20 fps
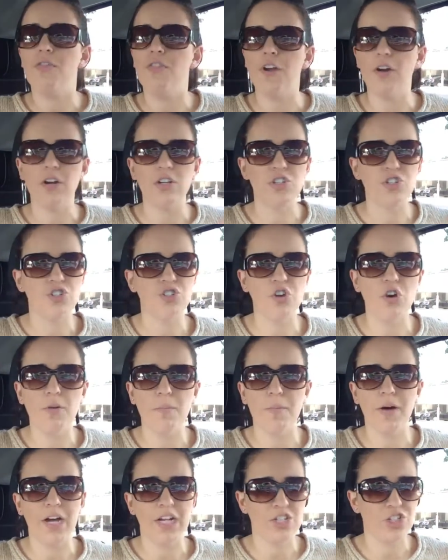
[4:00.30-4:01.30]
There is so
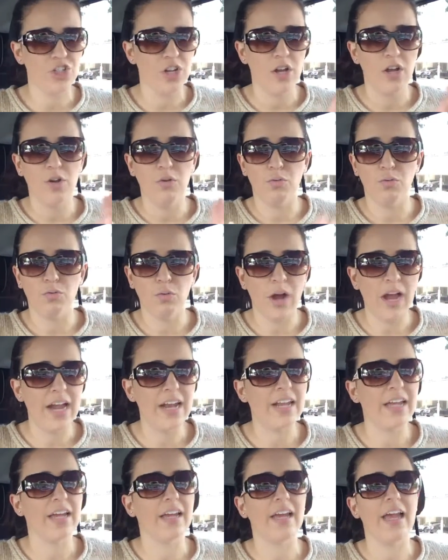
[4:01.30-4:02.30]
much
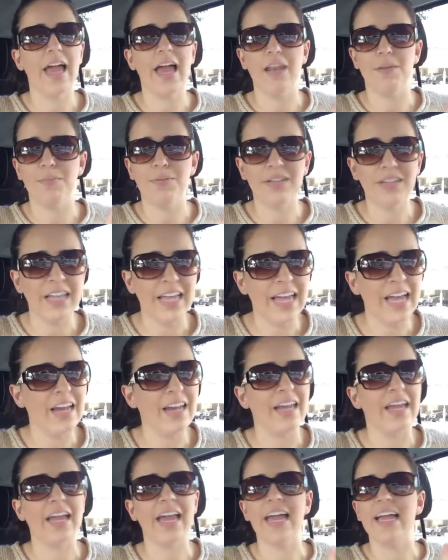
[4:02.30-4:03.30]
writing and
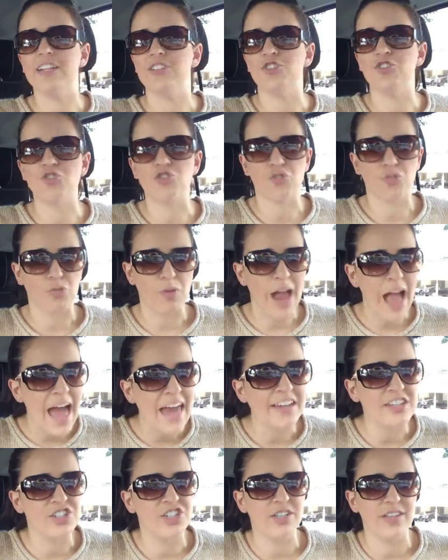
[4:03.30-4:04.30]
planning and
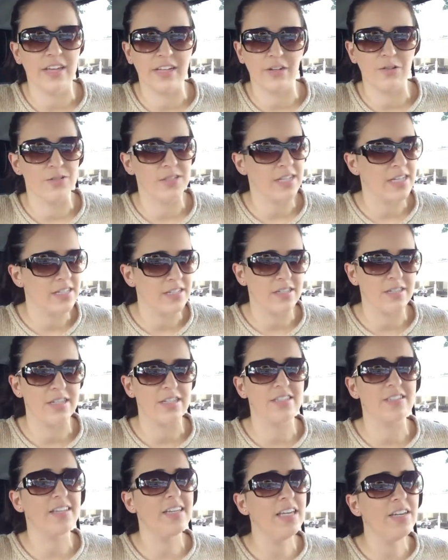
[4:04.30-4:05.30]
strategy that goes into
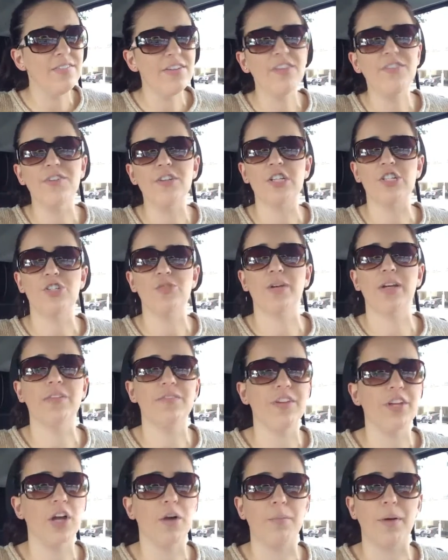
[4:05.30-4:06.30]
this, even if you're just doing a
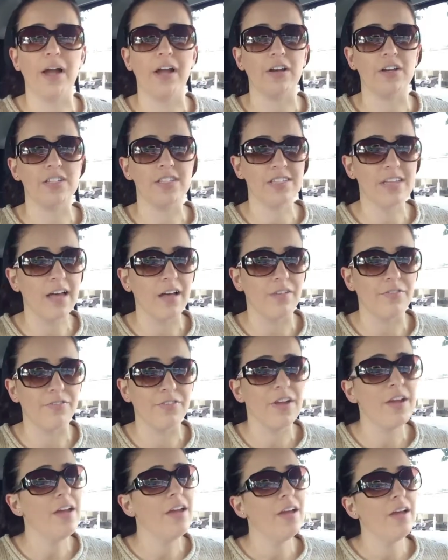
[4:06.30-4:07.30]
video by yourself.
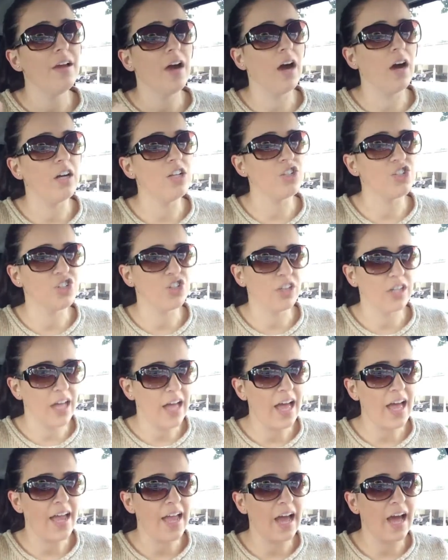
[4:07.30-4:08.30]
Uh,
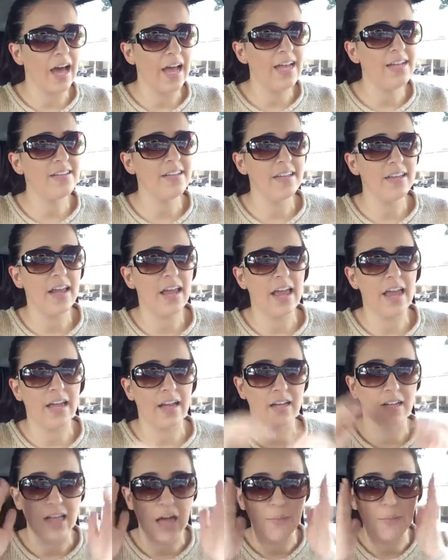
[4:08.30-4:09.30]
July, I did a
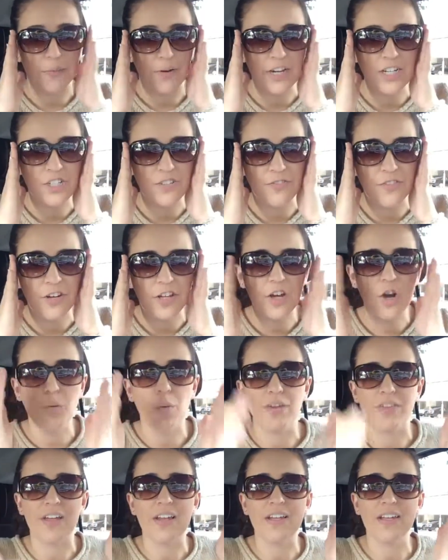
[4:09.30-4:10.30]
collaboration video
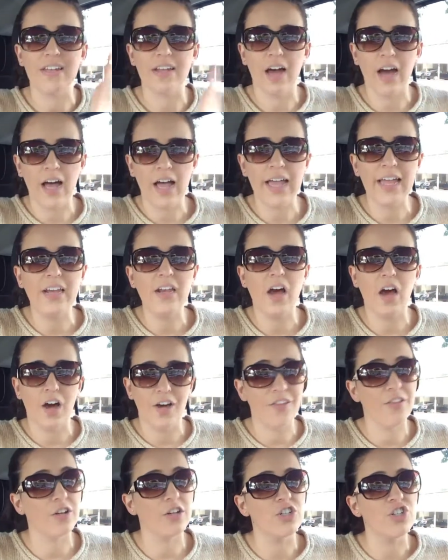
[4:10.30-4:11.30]
with nine
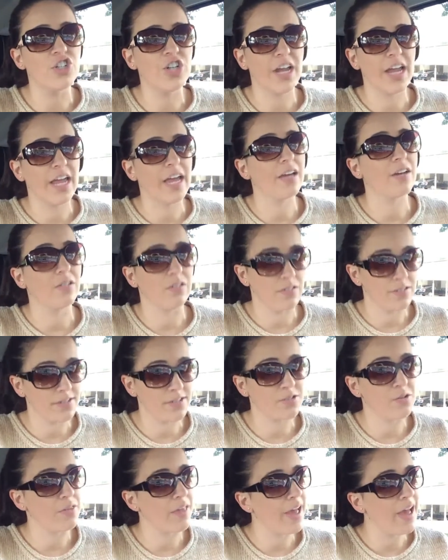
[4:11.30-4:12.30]
other channels.
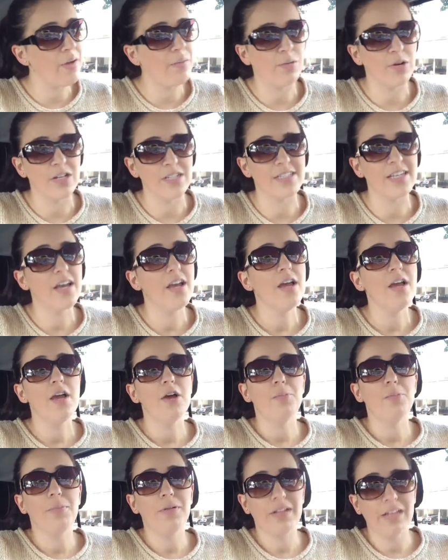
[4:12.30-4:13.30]
So that was
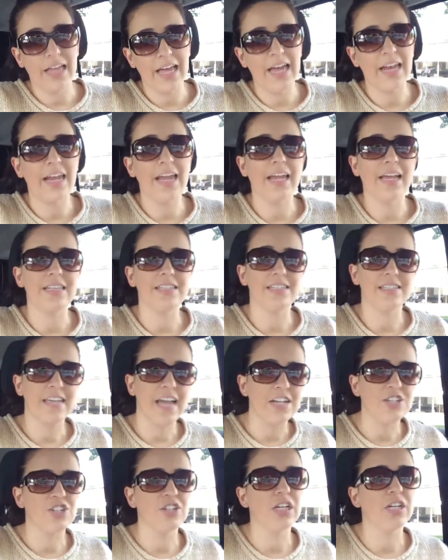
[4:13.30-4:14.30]
planning and
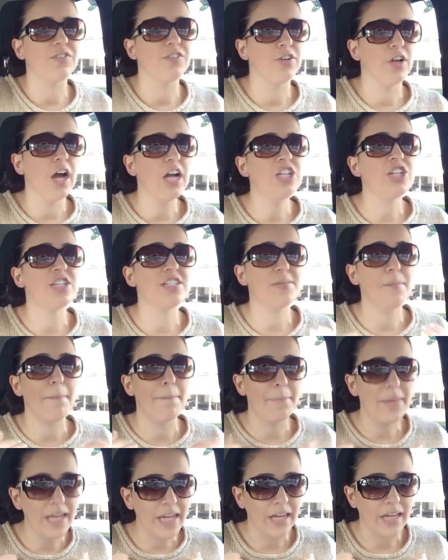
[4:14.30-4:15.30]
scheduling for not just
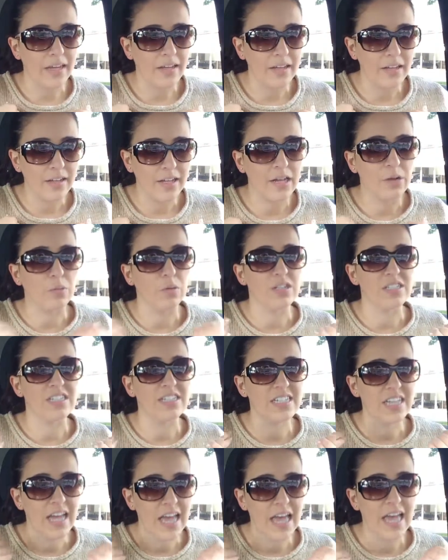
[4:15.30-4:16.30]
me, it was
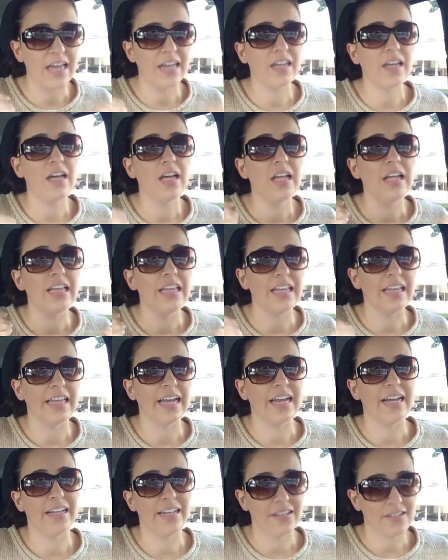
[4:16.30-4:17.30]
ten
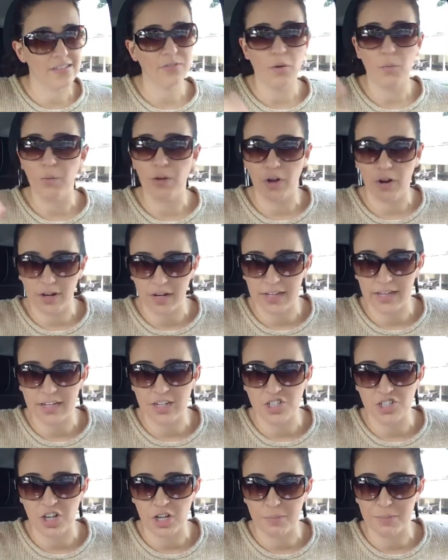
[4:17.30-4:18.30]
ladies. We are going to get
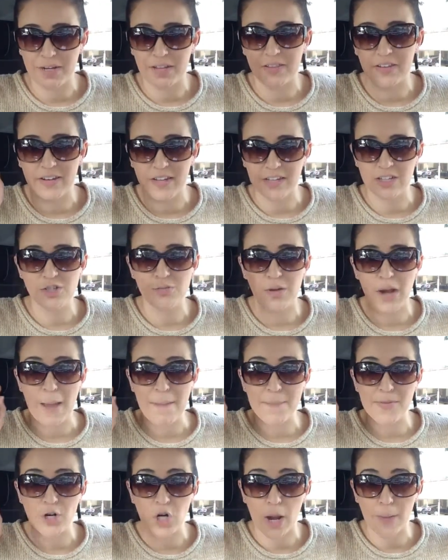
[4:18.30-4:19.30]
a gentleman in the next one, I
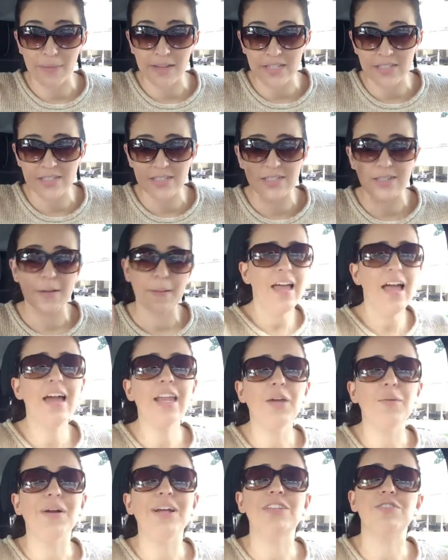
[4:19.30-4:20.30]
promise.
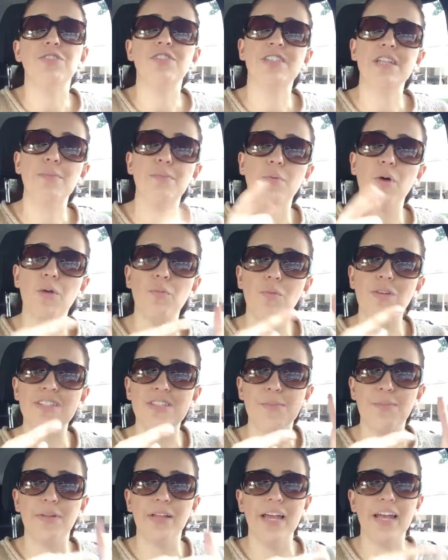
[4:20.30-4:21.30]
Anyway, so step one was
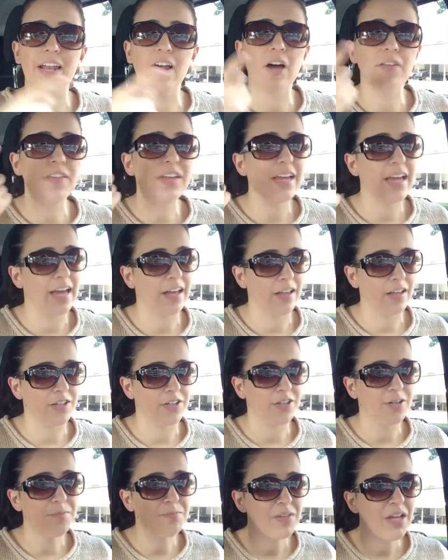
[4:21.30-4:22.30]
the planning on the
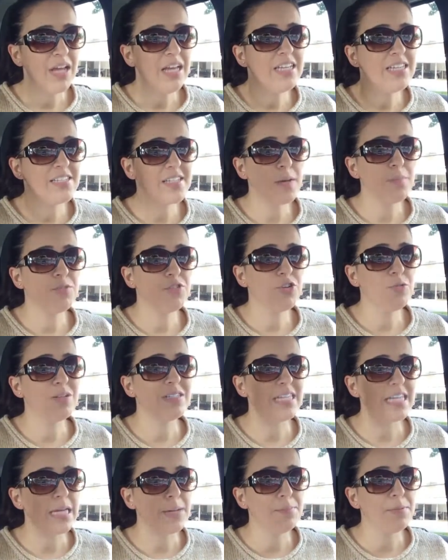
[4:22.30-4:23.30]
calendar. Step two
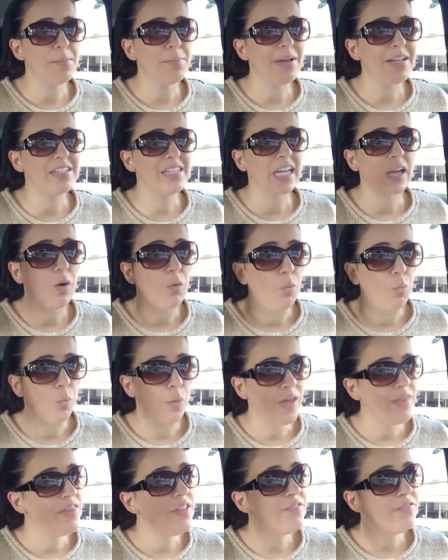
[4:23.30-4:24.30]
was implementing
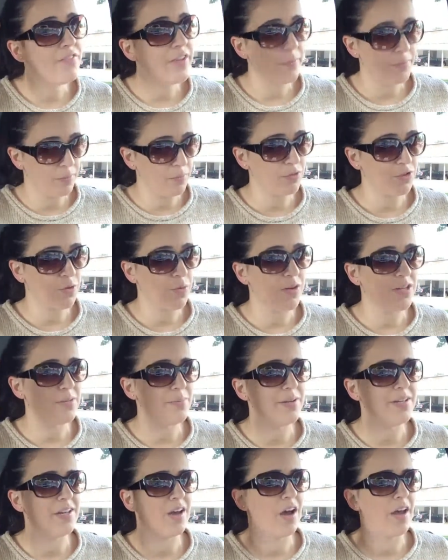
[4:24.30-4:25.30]
when the filming was going
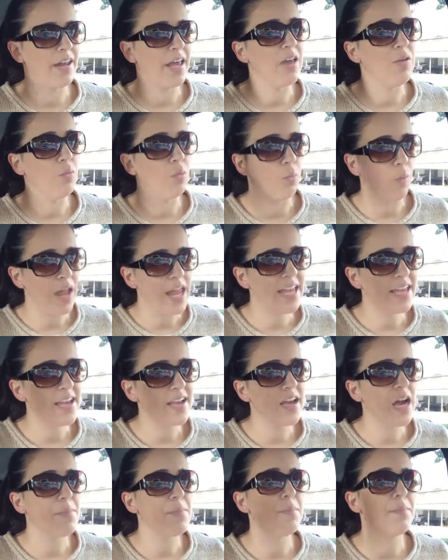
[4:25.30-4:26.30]
to be done and
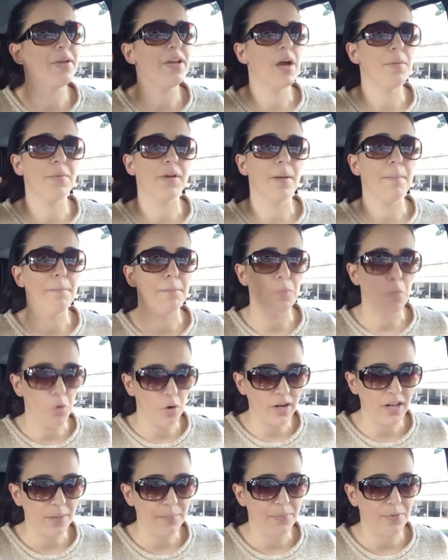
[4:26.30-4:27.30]
waking up and becoming a
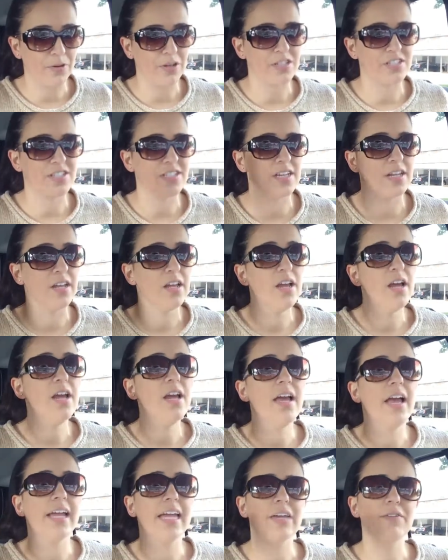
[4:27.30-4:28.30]
morning person
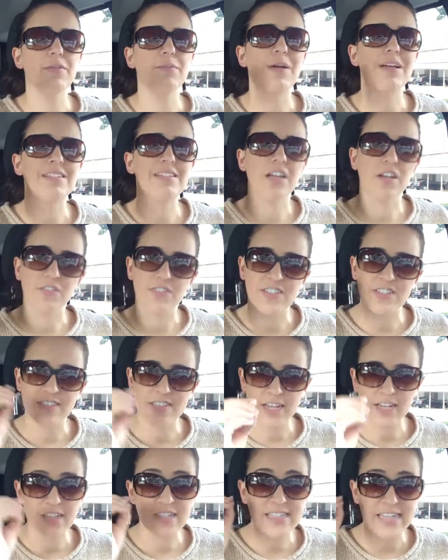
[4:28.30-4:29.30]
and giving myself
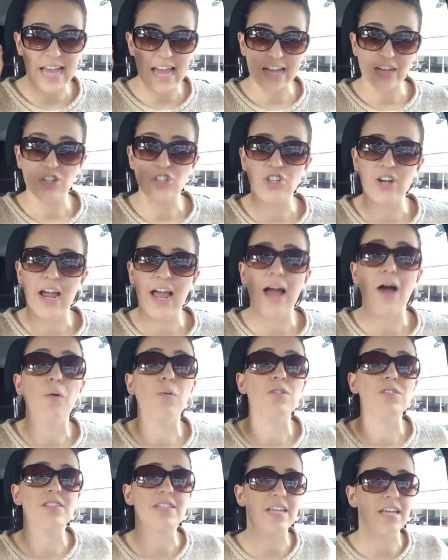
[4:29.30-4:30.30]
six extra
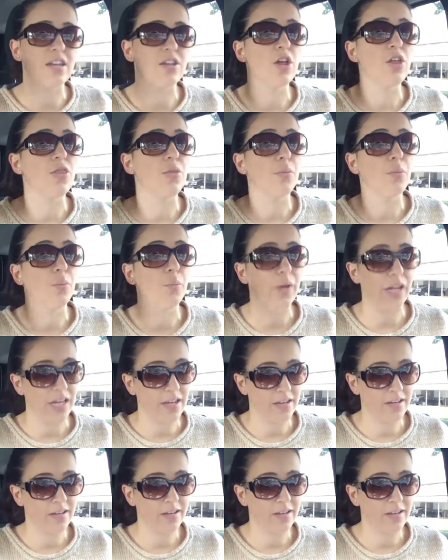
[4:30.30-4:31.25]
hours in the week.